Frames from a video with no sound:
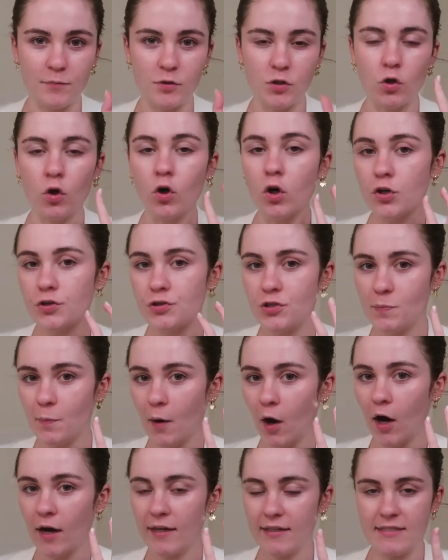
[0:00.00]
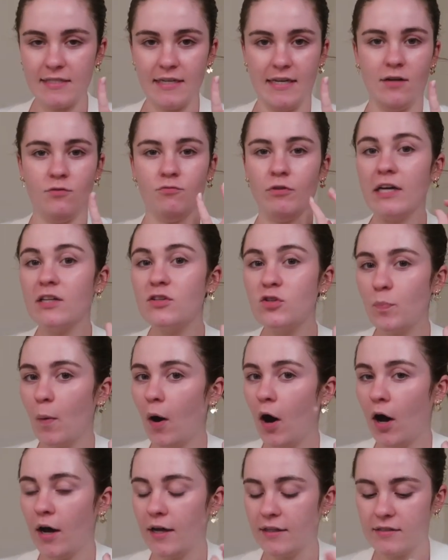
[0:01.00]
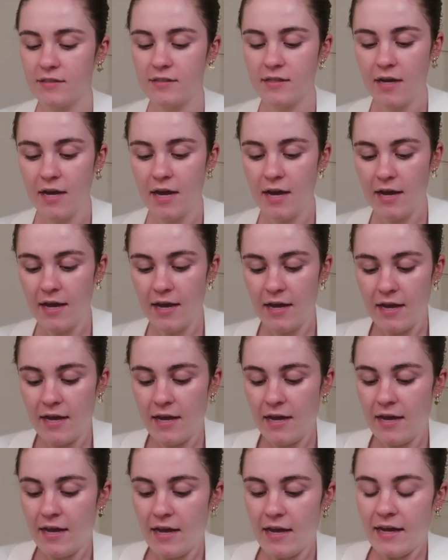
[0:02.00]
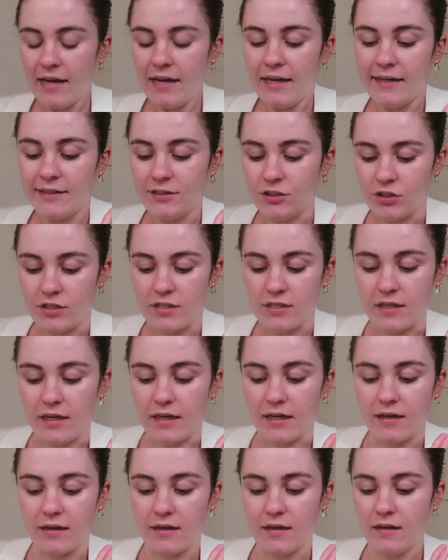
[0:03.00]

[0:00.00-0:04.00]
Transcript: dull spots and red spots. It just like